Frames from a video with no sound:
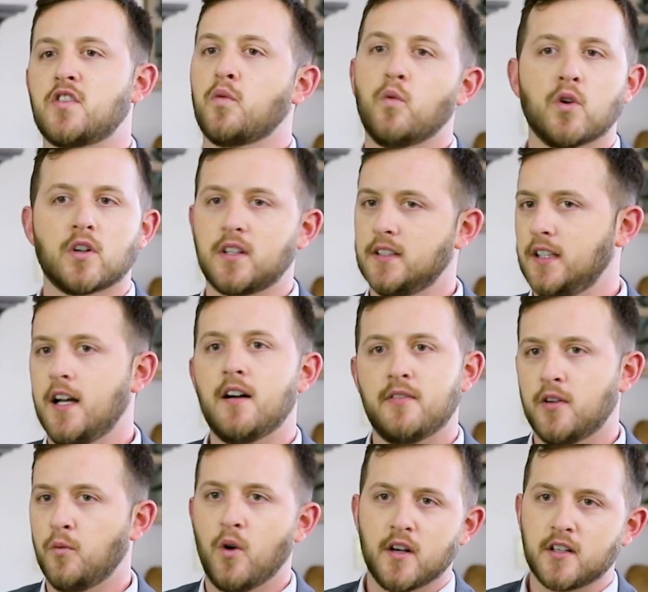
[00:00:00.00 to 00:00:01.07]
just work love
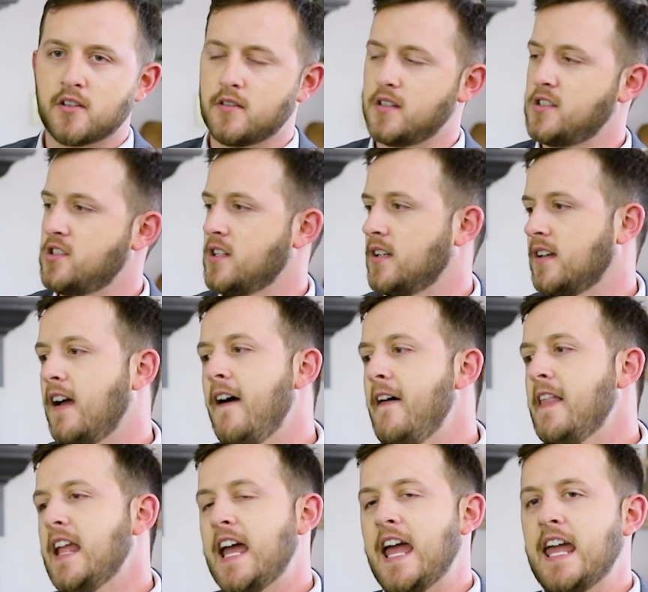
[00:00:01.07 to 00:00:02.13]
in one Christian
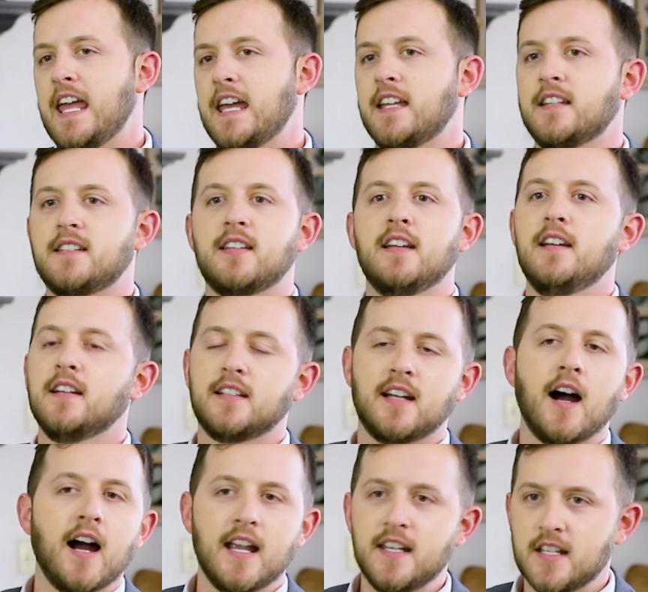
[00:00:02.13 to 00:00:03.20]
and
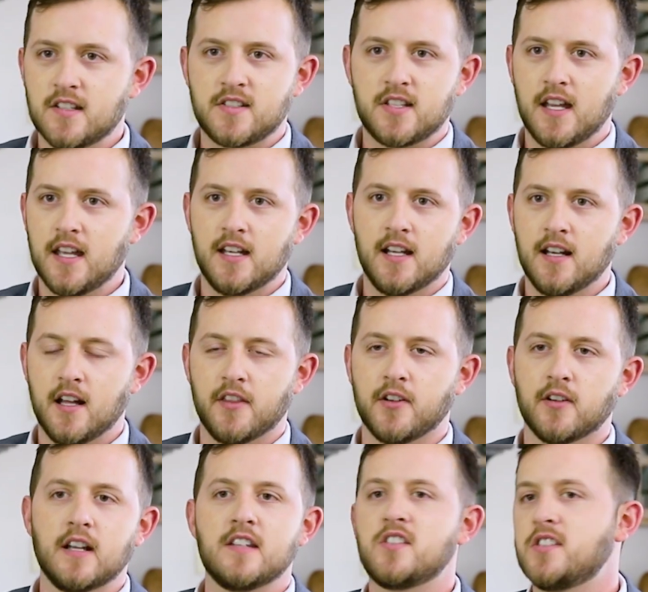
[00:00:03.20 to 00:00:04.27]
kindness in
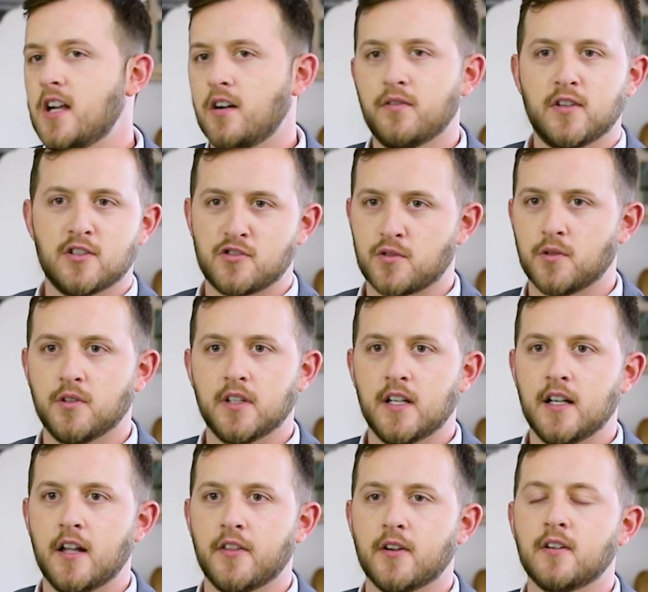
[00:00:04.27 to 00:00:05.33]
another and self-control in
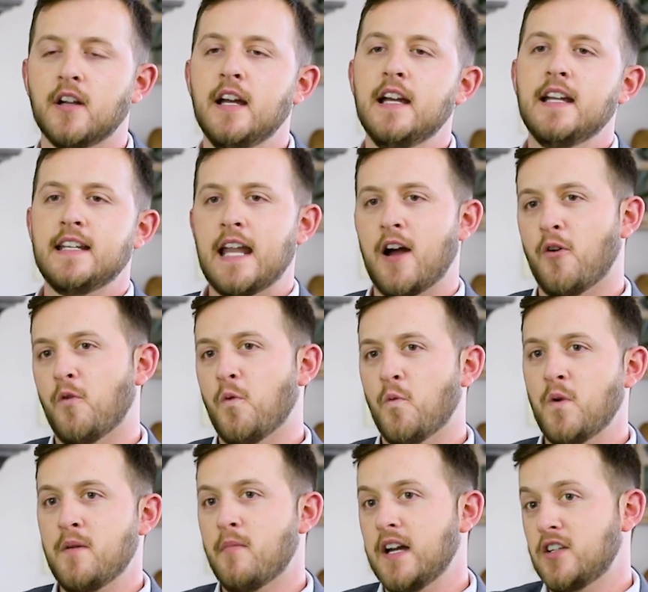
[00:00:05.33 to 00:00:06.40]
another. Now,
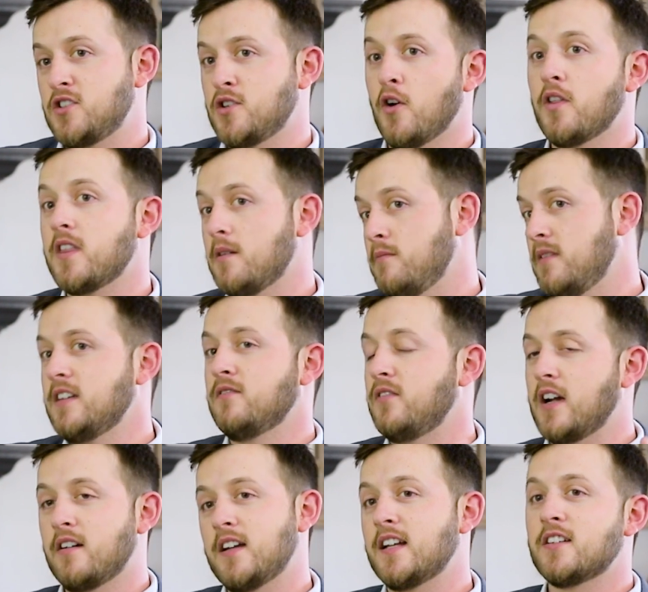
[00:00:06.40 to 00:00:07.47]
we might show them in
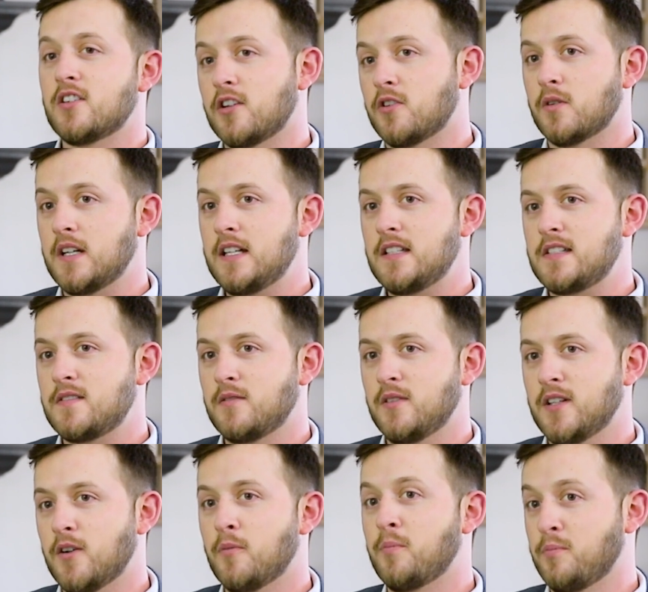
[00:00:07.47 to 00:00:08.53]
varying degrees.
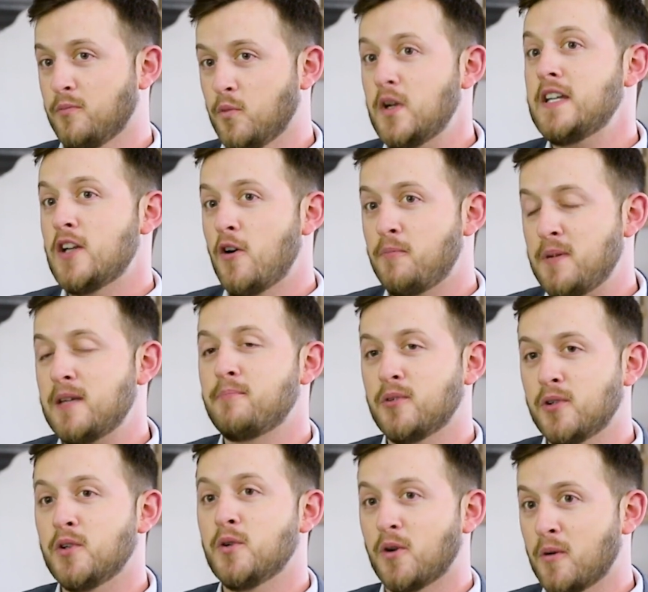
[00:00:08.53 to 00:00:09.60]
You know, we know
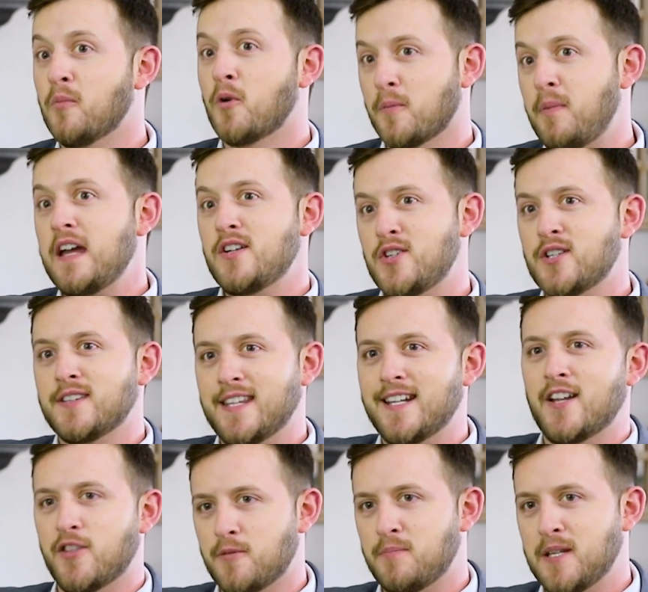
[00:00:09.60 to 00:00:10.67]
people who are more patient than
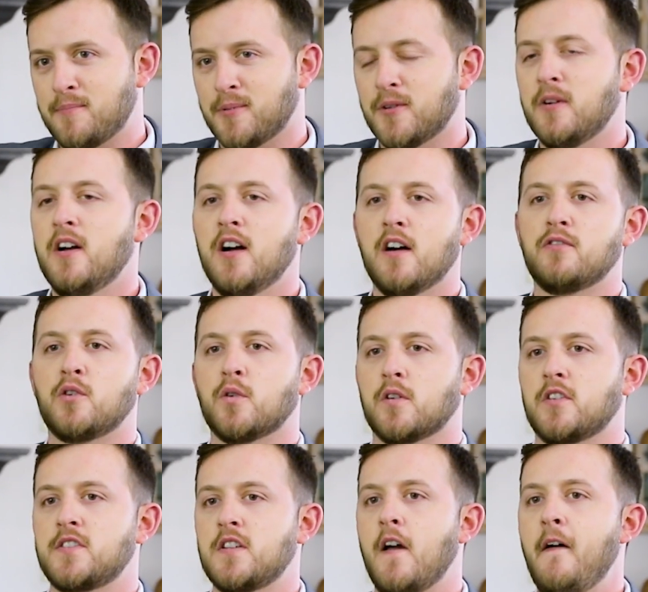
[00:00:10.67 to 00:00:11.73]
other people, of
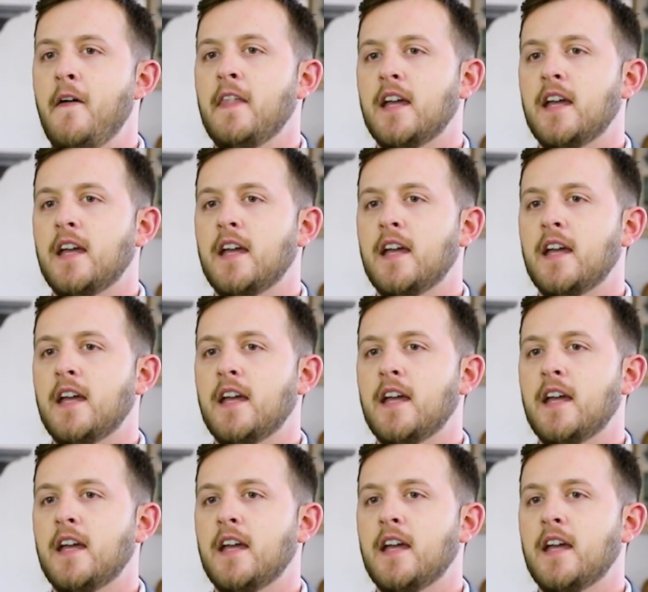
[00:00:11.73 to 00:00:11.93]
course.